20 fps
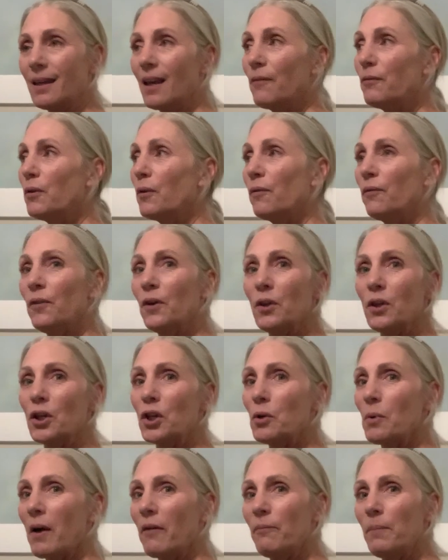If you feel
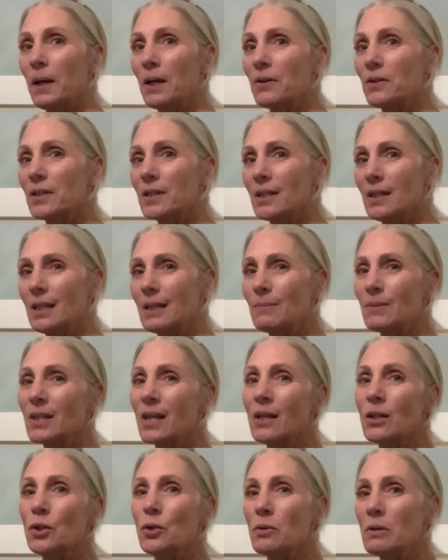you have bigger seams,
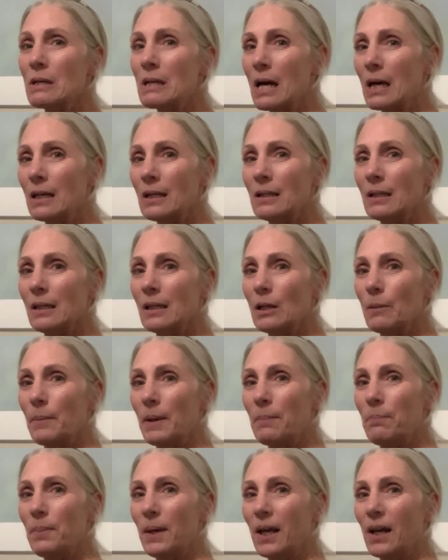you can cut it a little
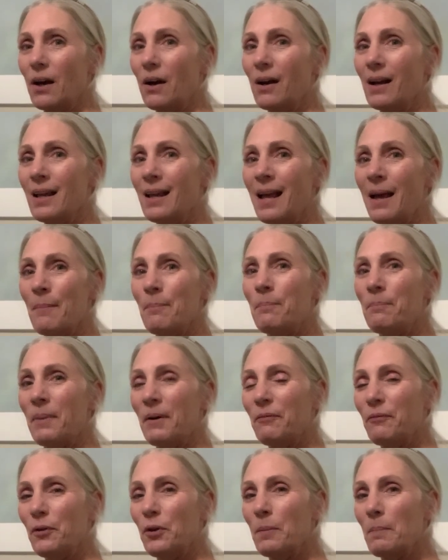bit bigger,
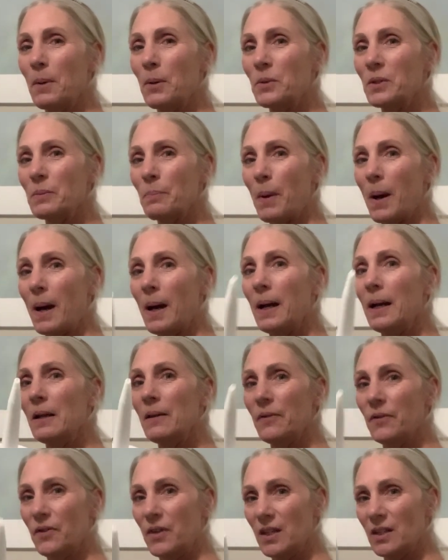but for the most
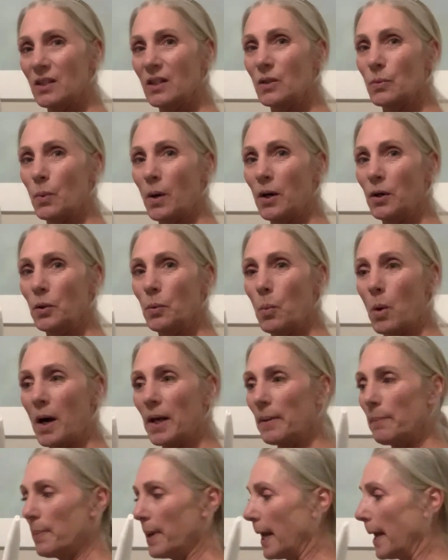part, this is where you
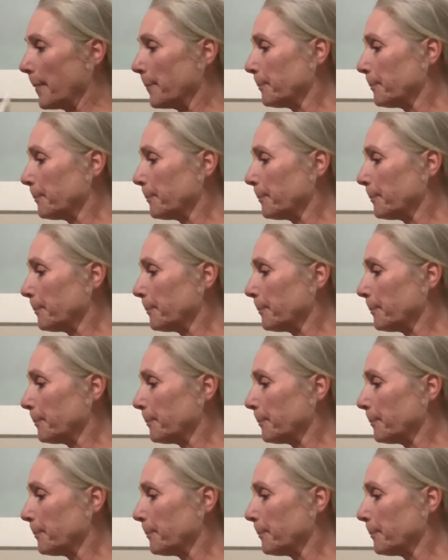want to be.